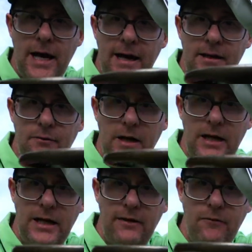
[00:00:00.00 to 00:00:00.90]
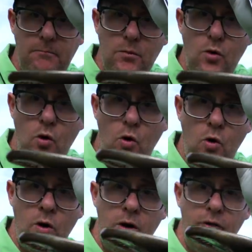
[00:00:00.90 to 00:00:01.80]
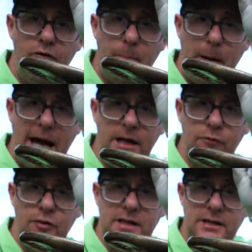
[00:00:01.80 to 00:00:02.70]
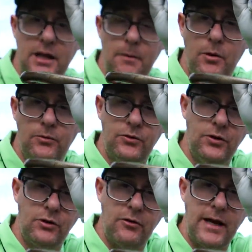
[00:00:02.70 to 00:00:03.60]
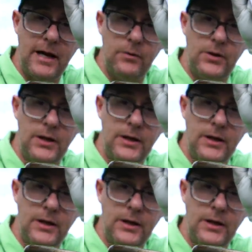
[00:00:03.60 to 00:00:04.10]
activating even more of the back of this club onto the ground.